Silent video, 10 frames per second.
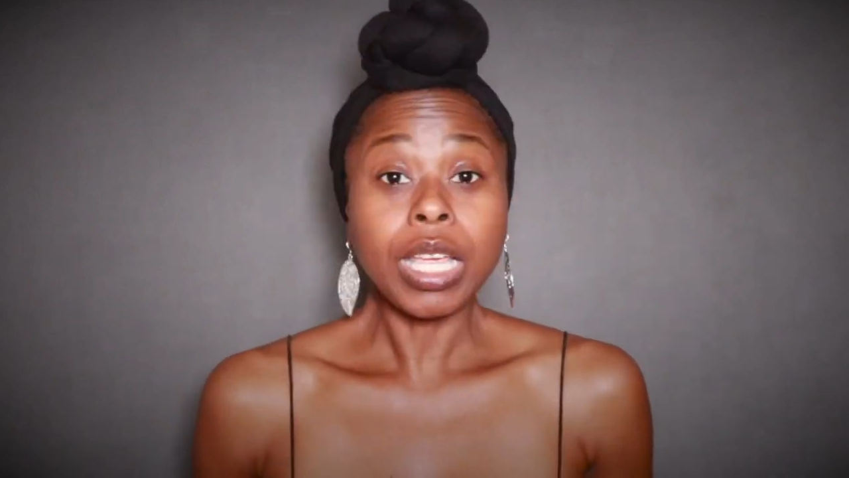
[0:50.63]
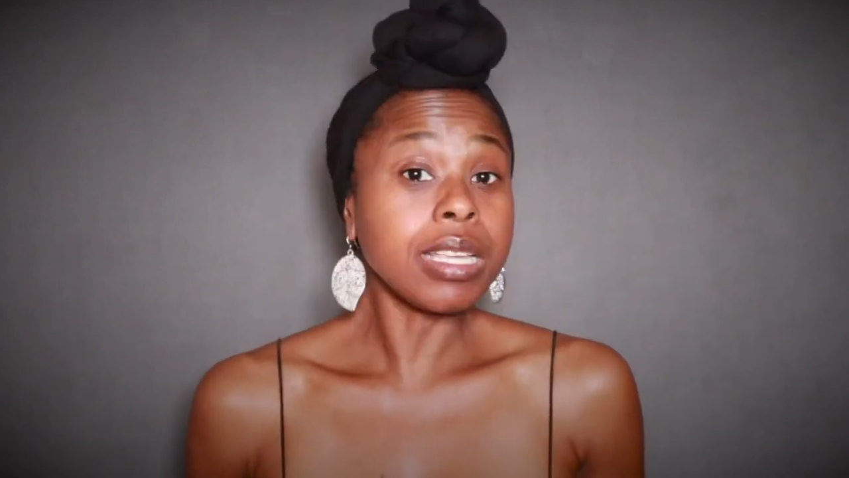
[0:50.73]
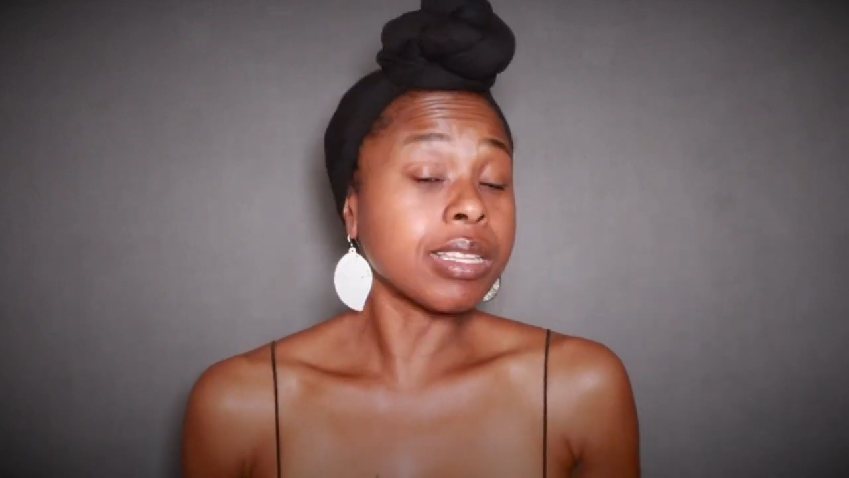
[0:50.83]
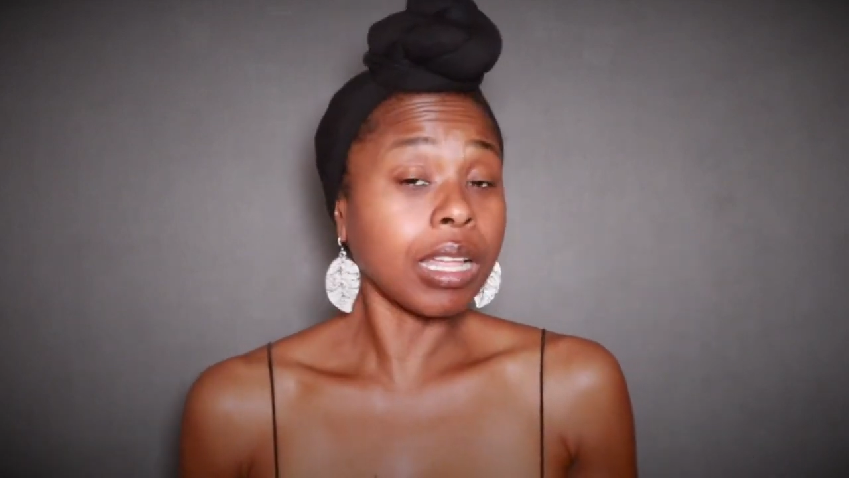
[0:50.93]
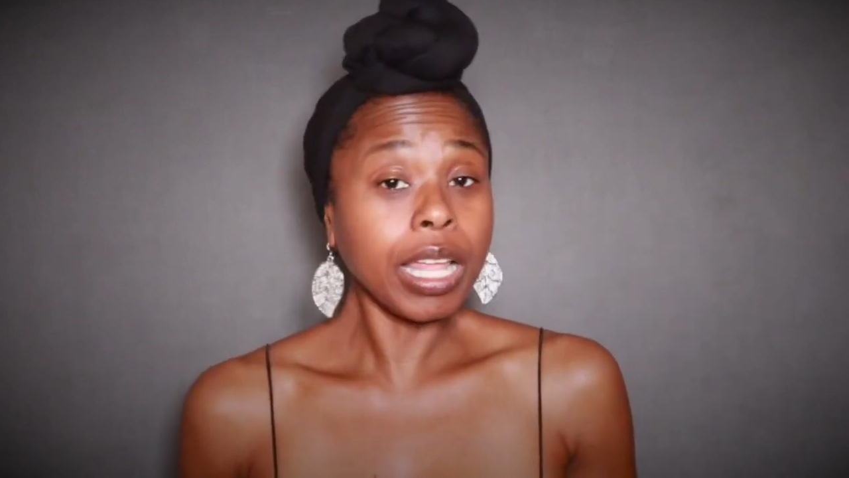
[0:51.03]

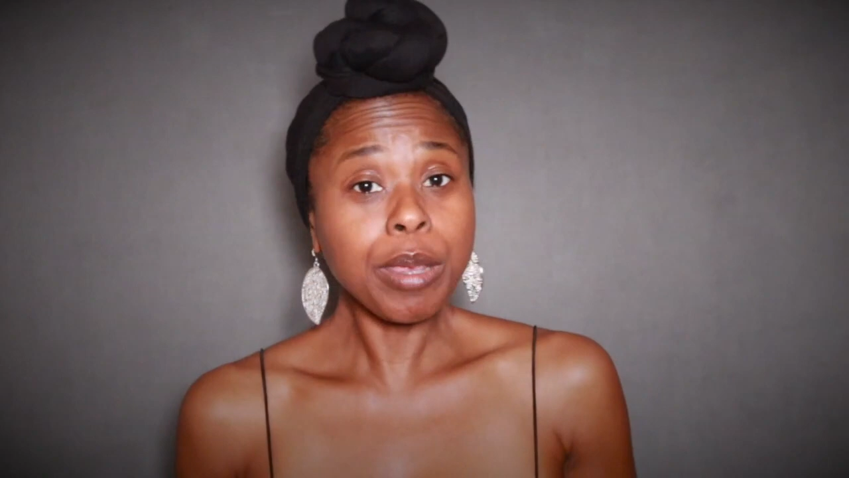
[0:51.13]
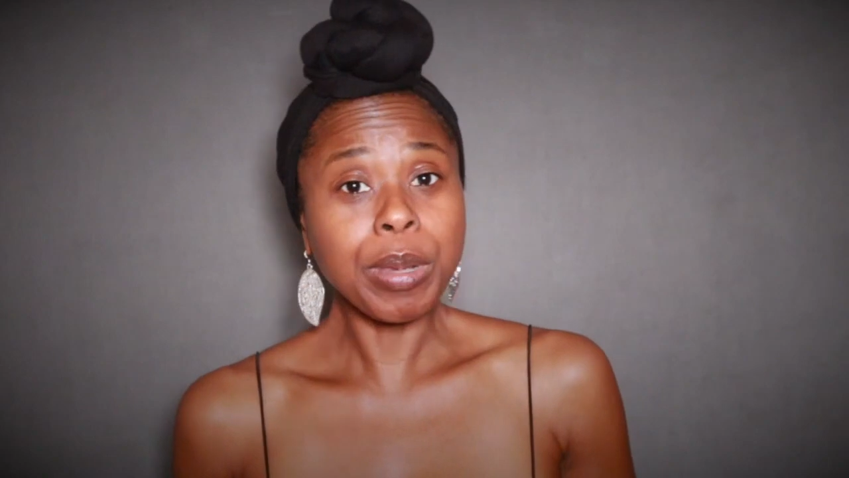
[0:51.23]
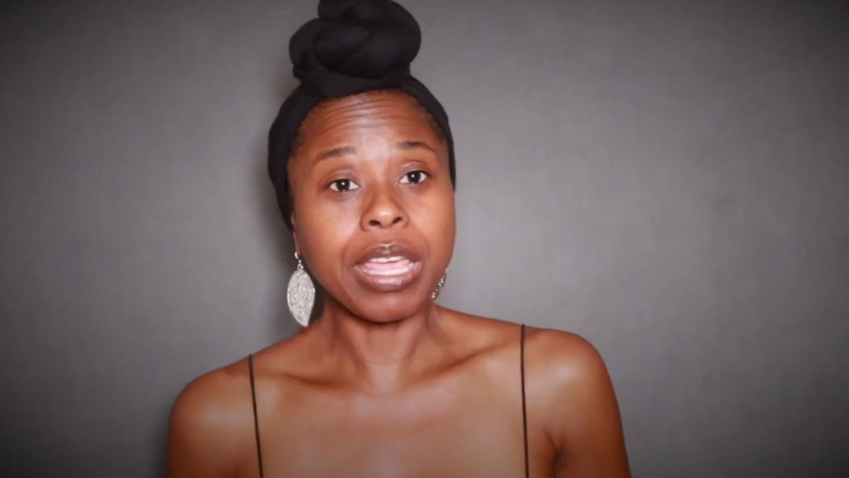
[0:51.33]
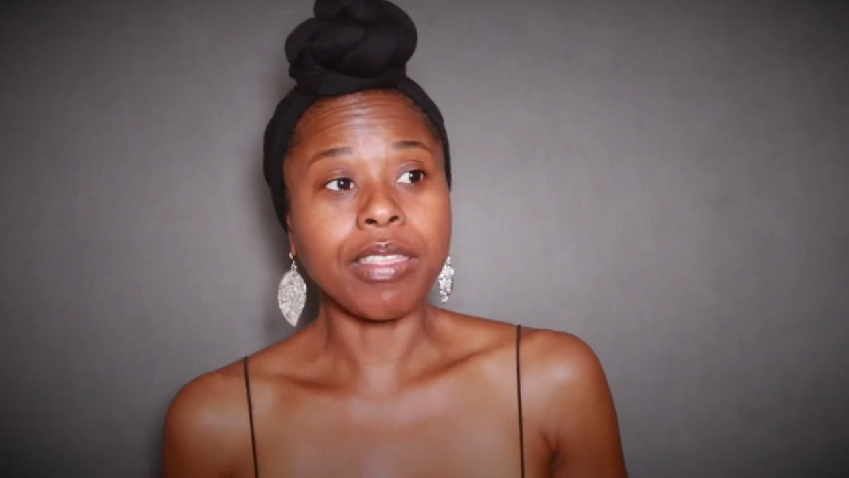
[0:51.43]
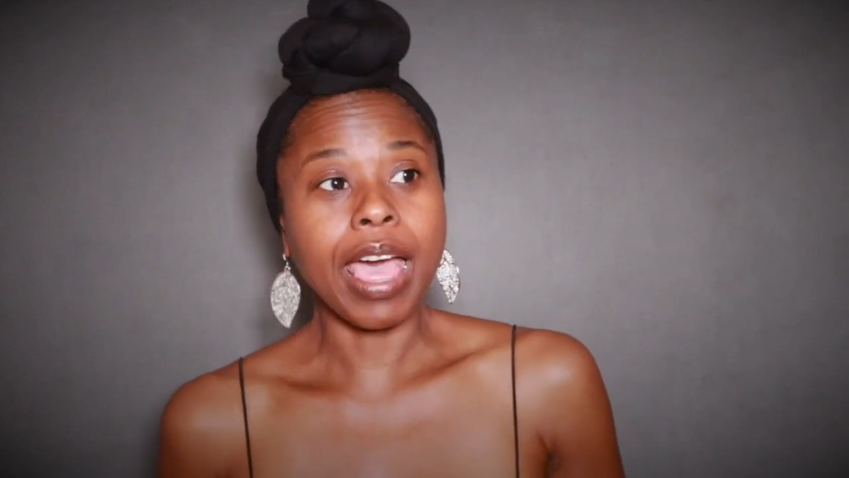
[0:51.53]
is
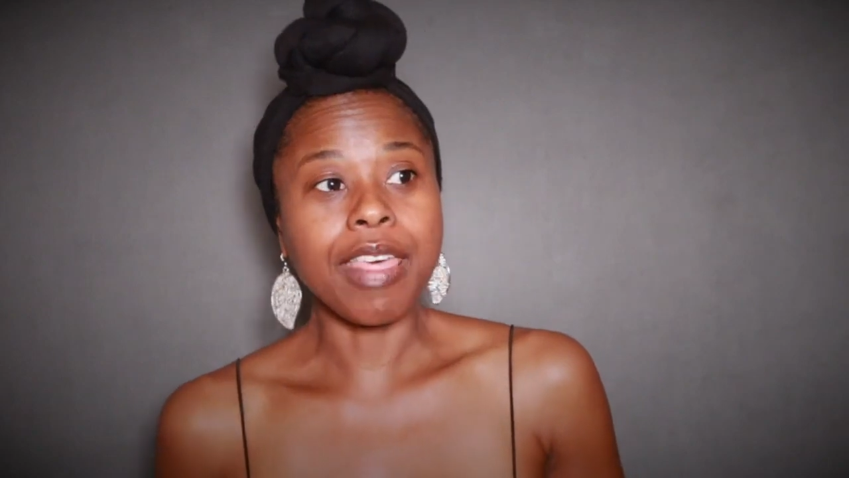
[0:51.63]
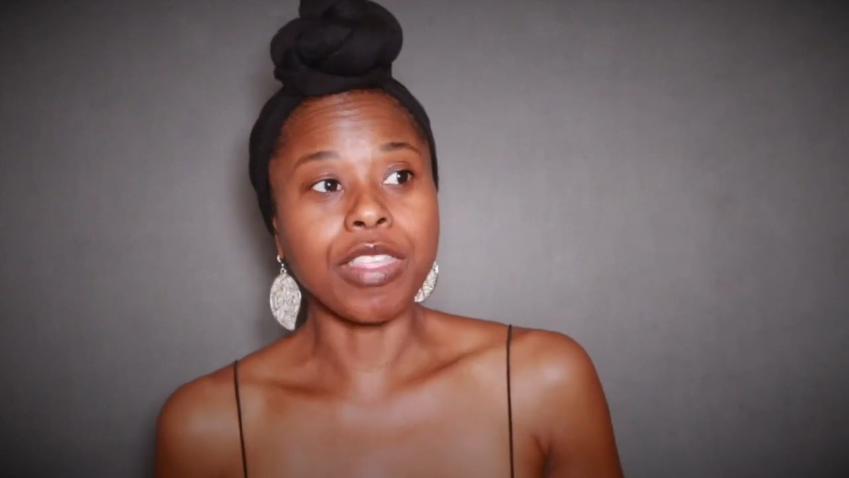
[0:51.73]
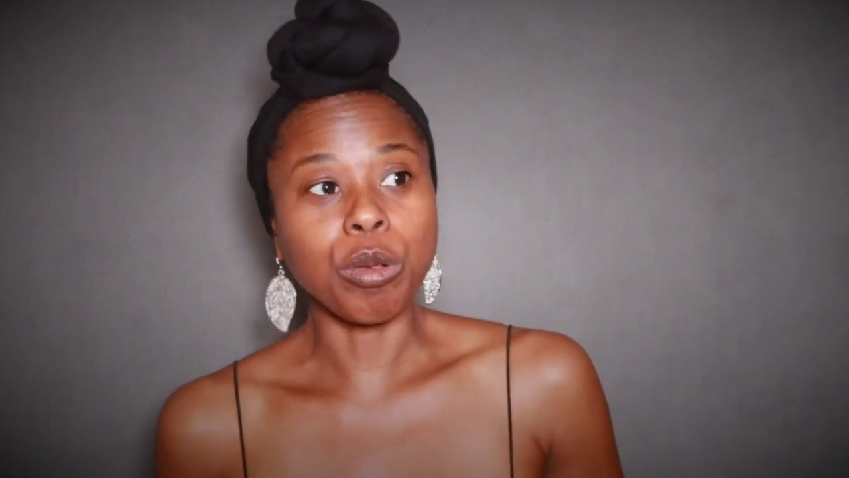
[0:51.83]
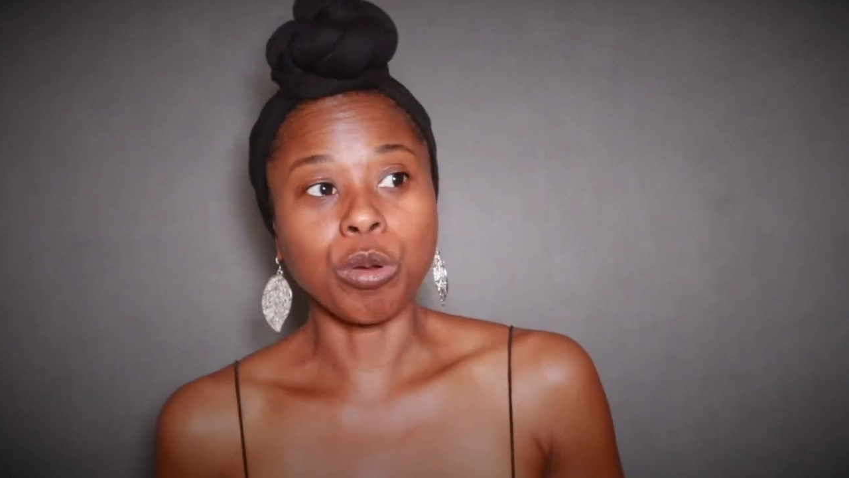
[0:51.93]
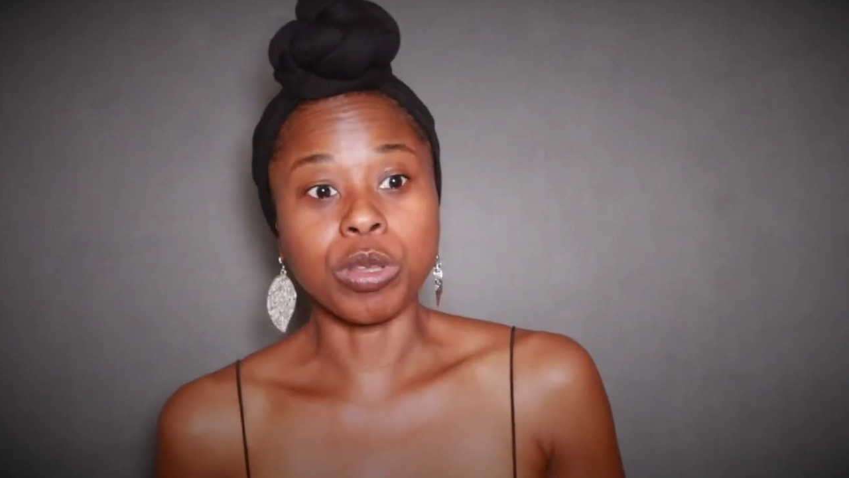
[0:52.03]
claiming that
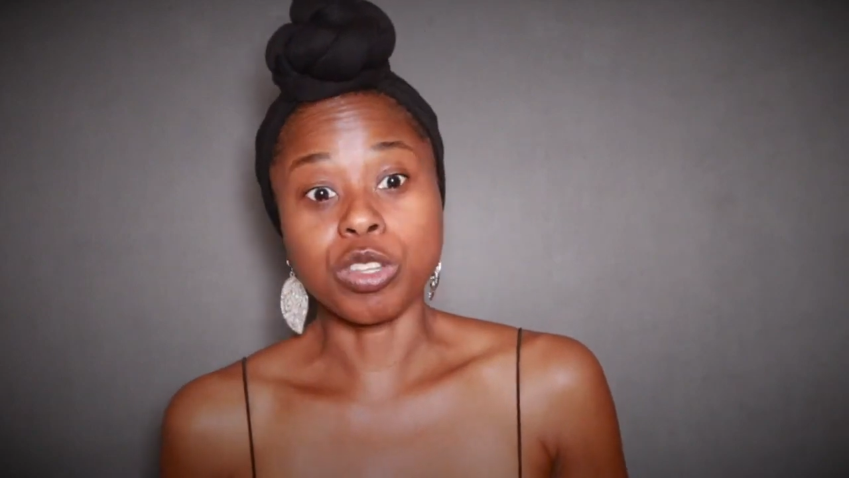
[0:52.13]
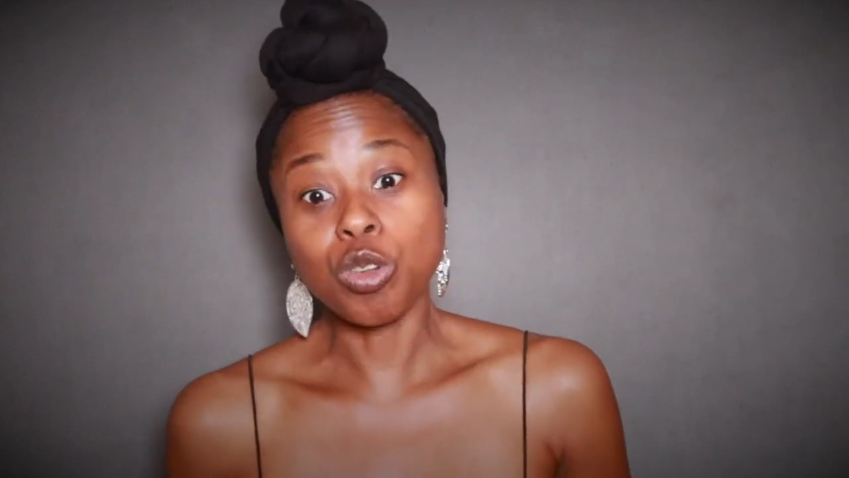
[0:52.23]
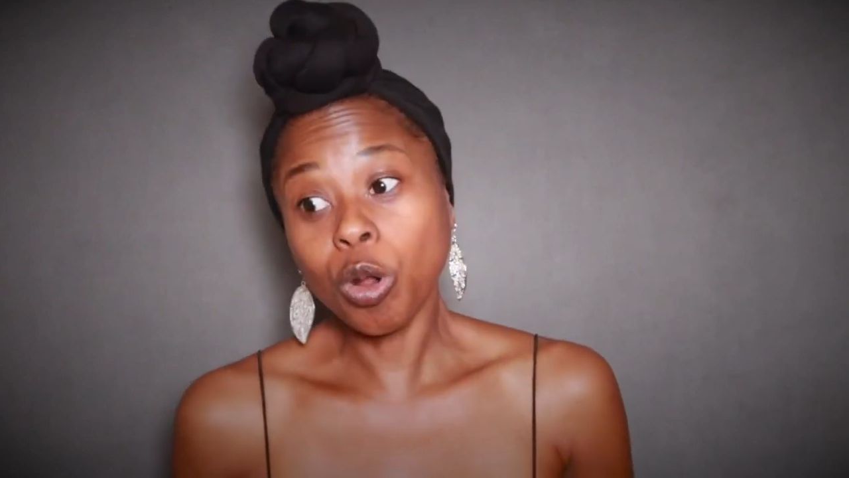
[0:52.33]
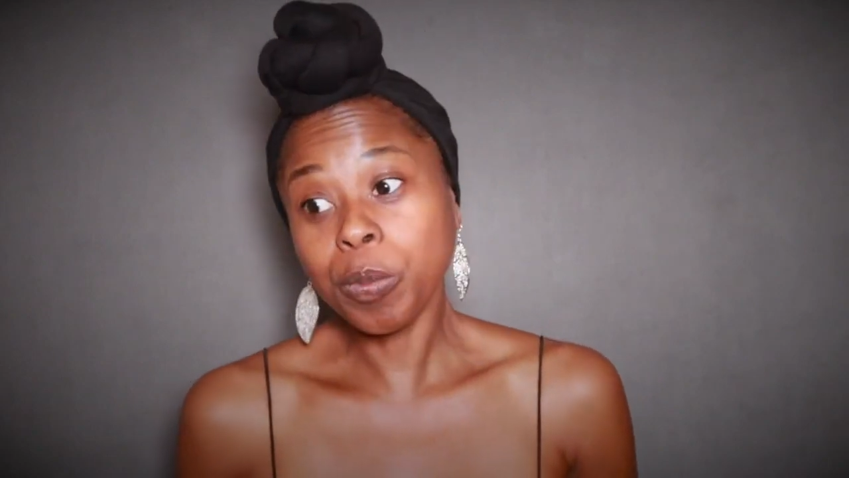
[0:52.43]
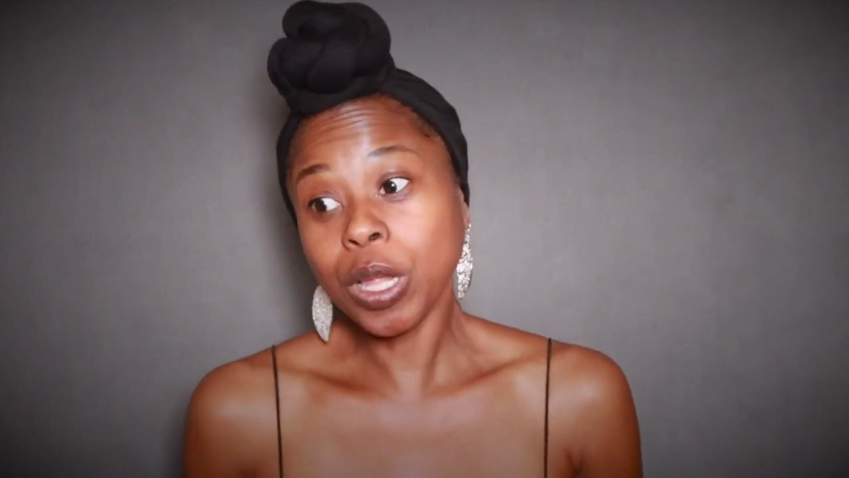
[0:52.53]
they were with the
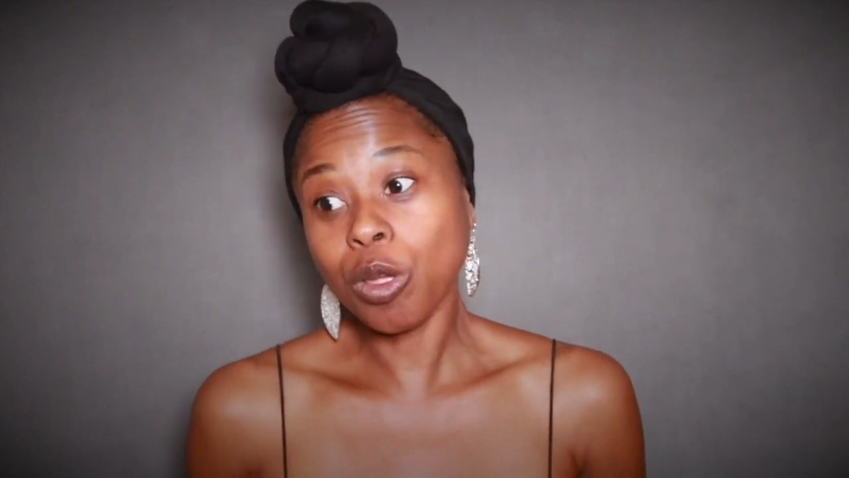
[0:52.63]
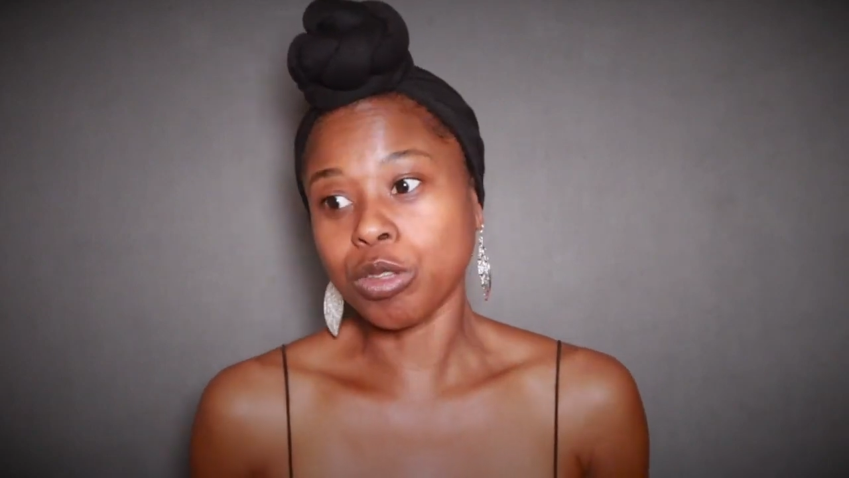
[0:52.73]
Scorpio.